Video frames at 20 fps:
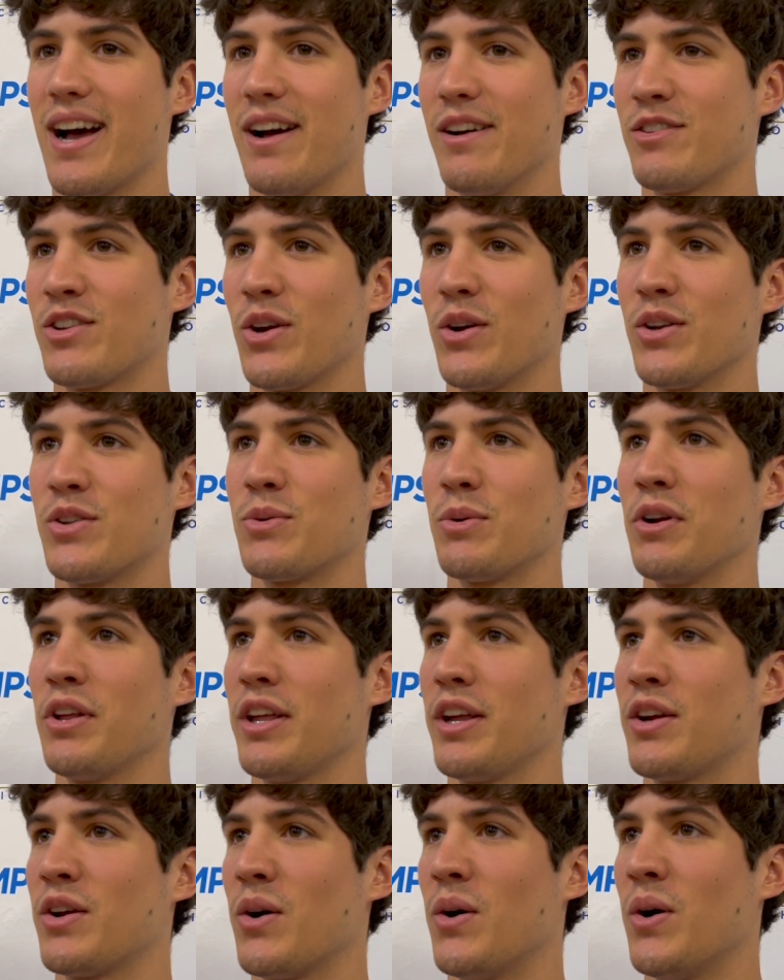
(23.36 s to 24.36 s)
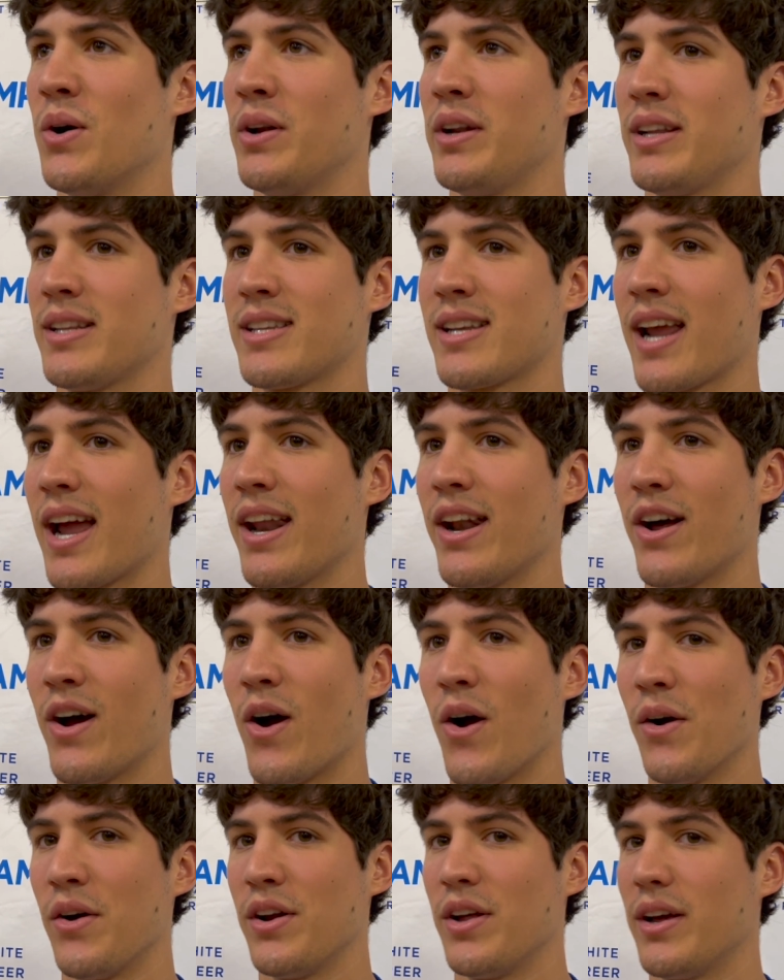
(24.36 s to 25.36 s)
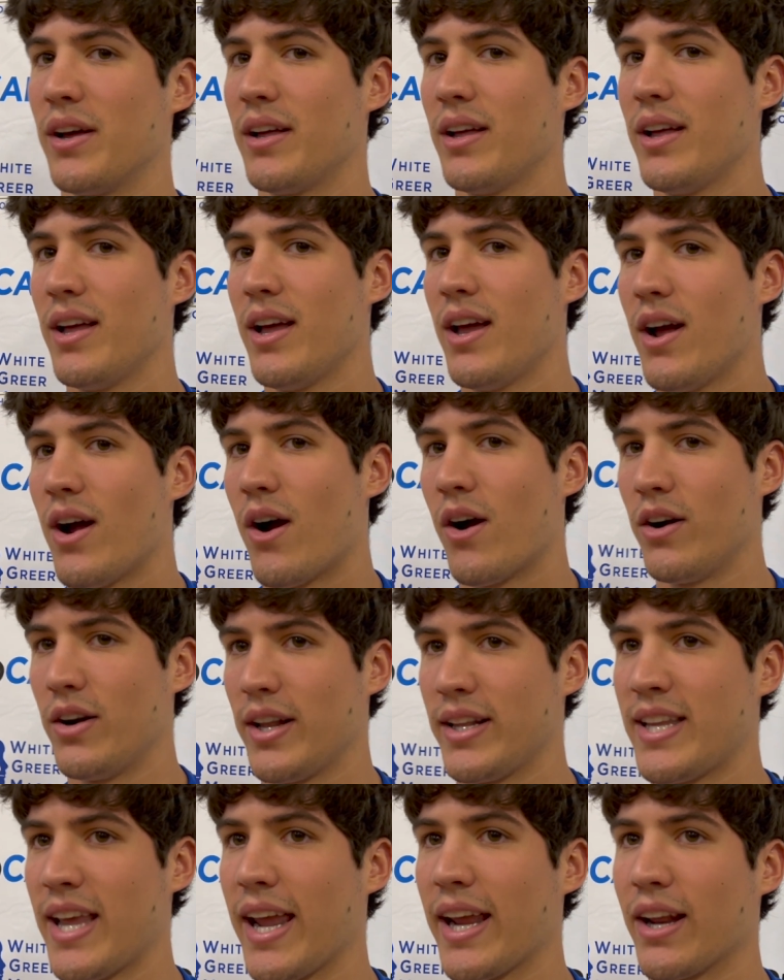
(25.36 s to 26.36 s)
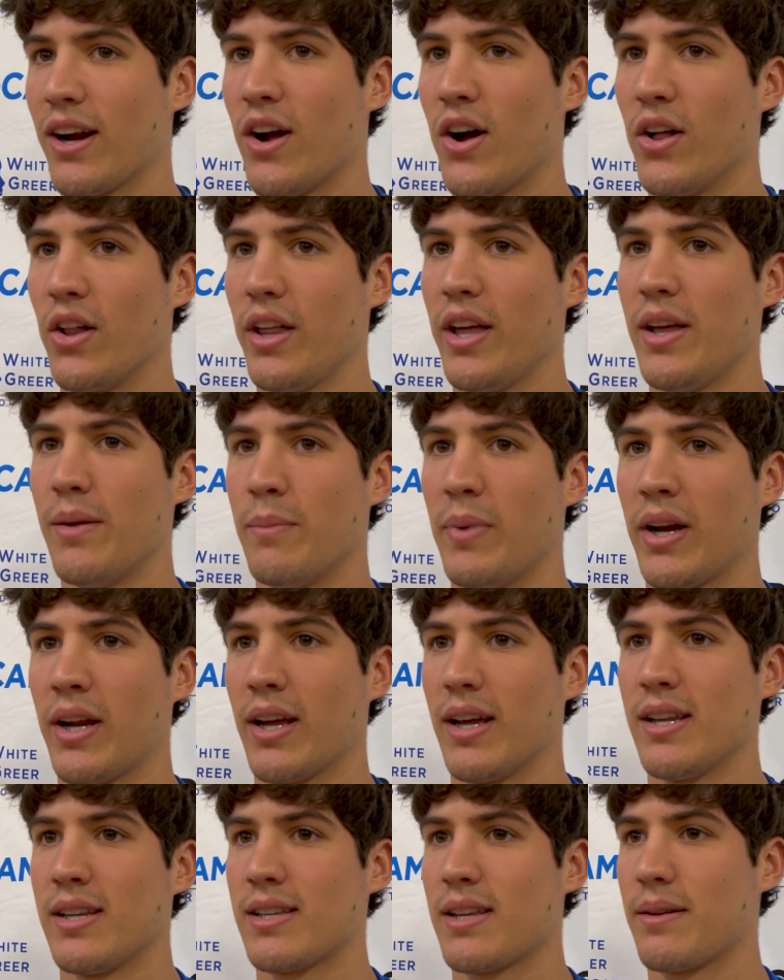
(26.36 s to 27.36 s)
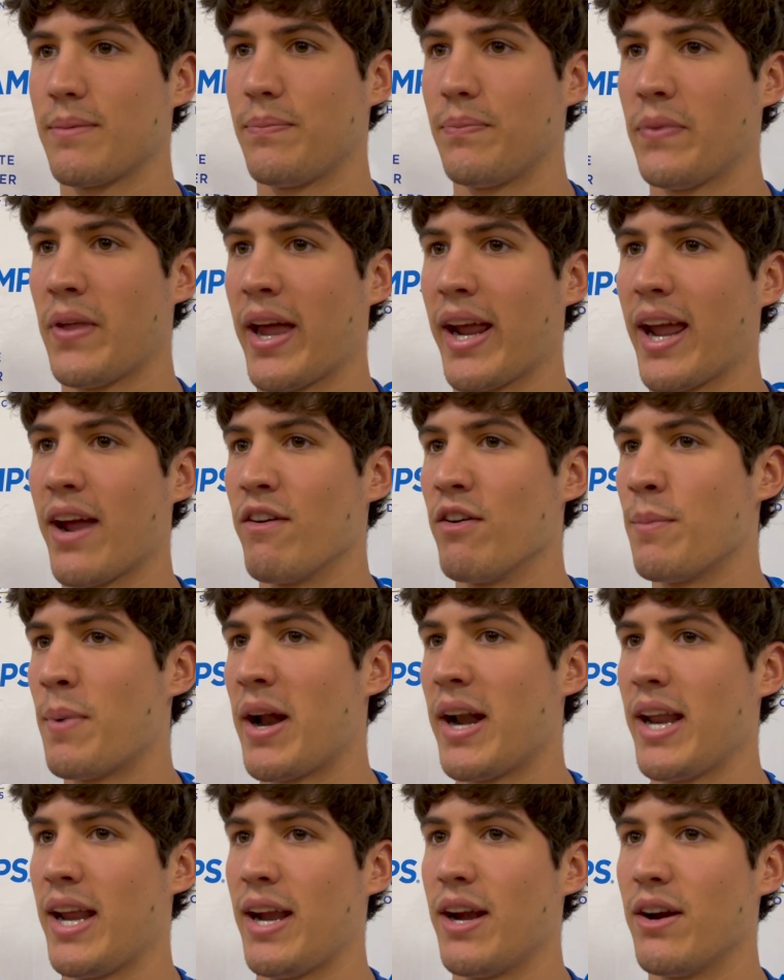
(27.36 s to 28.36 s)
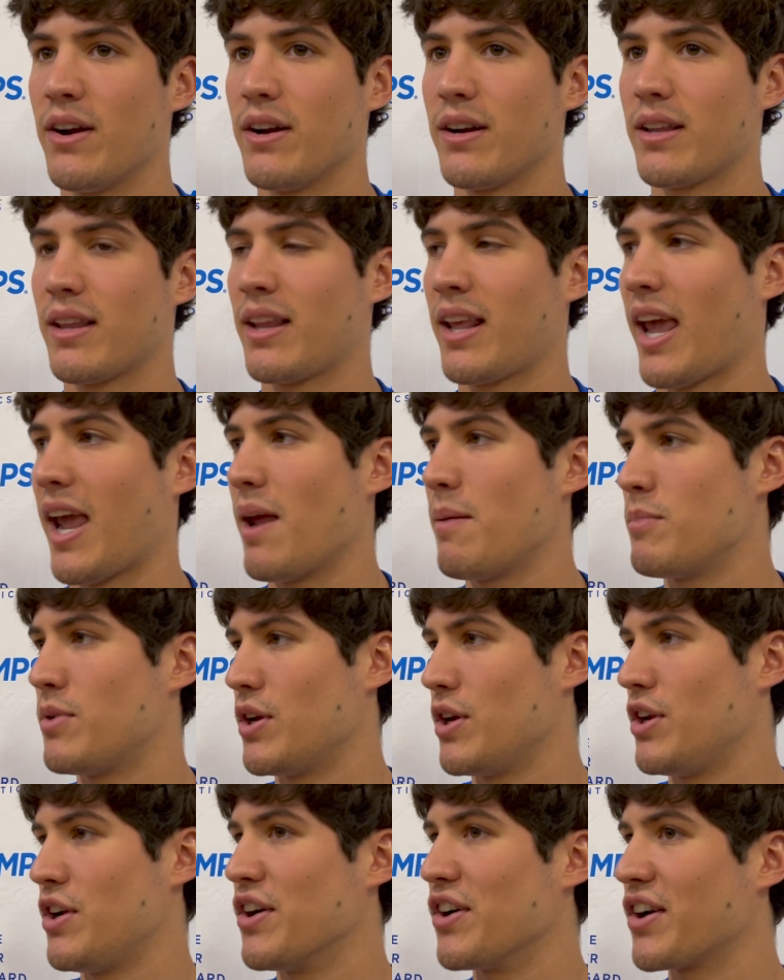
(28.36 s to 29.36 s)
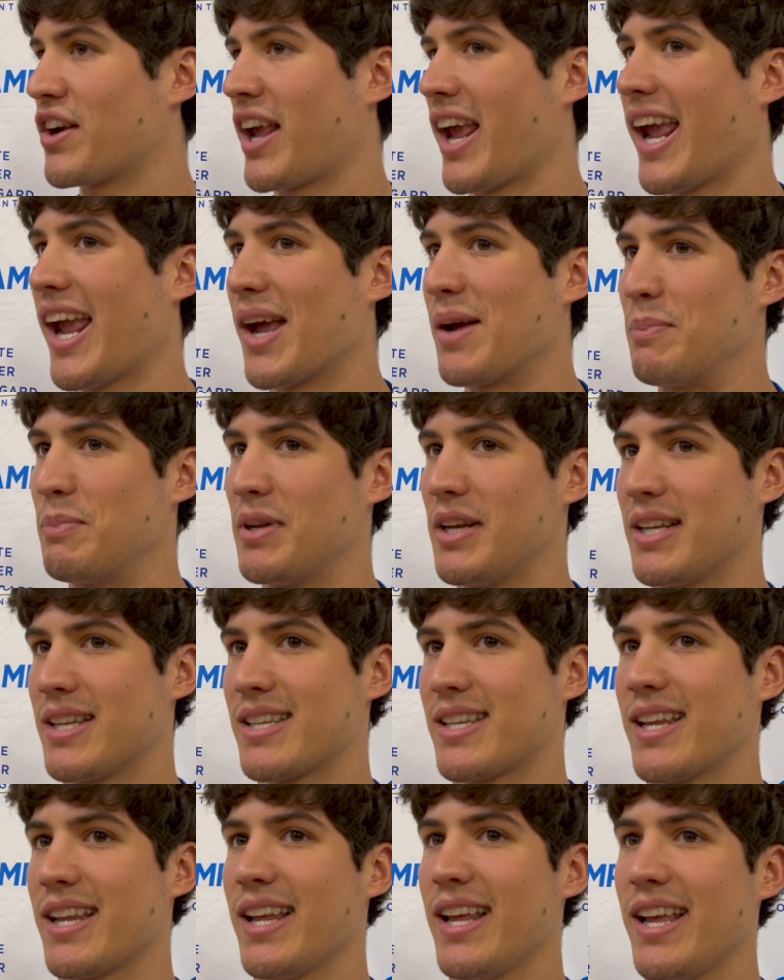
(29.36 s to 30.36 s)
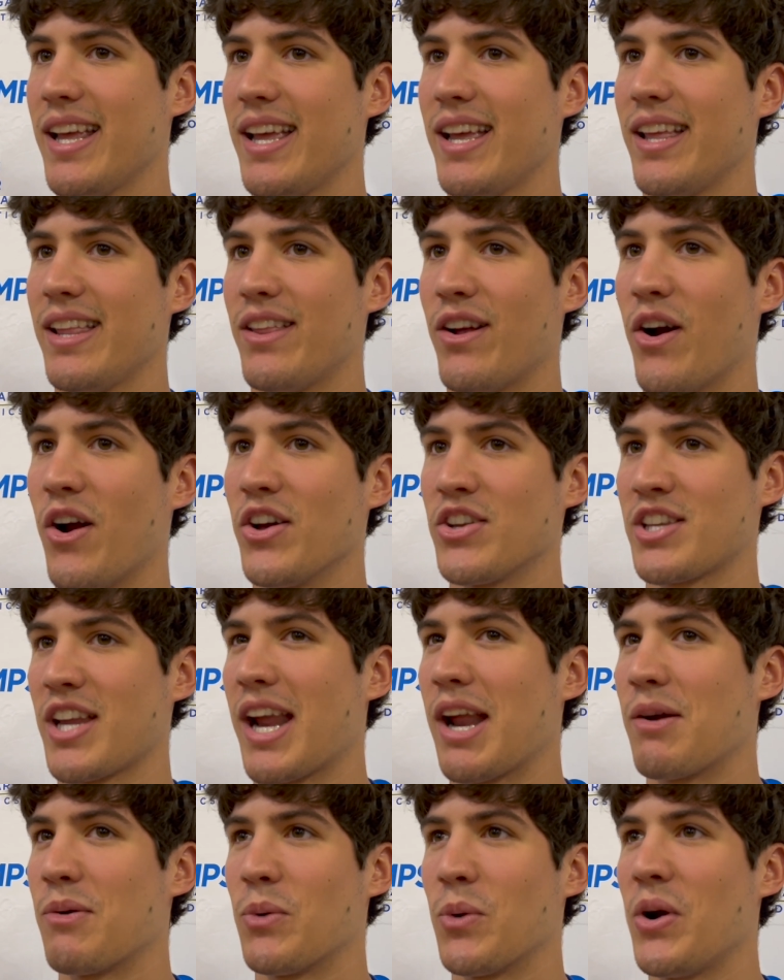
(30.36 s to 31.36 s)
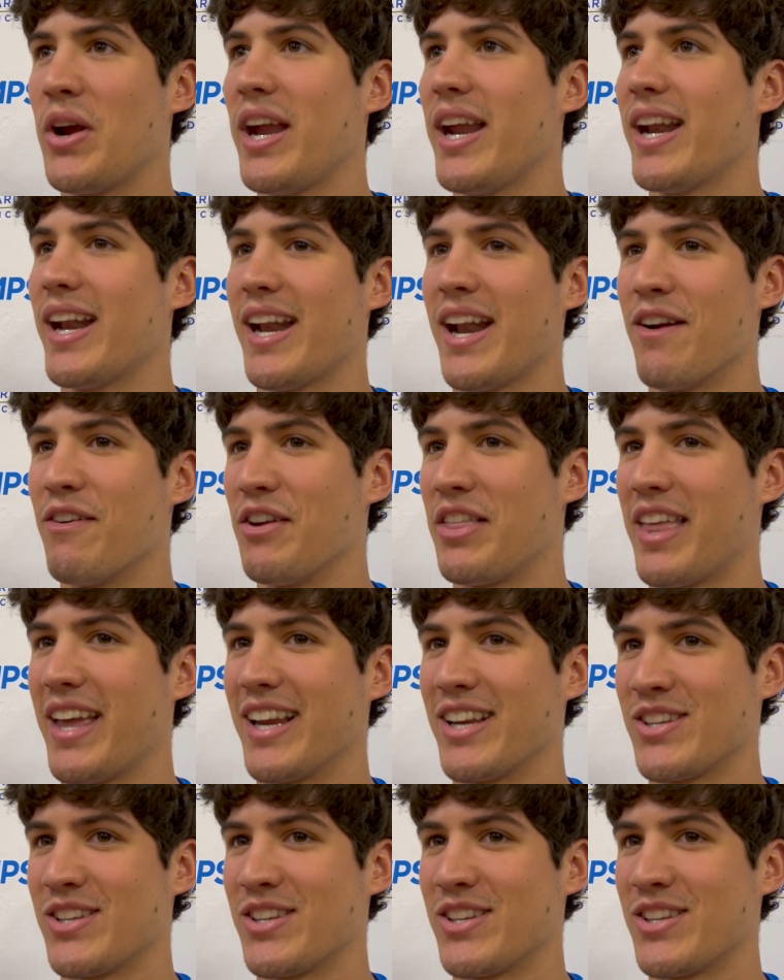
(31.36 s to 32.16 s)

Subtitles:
So it's really cool, and it's kind of hard to take it all in, because like everybody here came to your camp, and it's, they're all saying Reed and everything.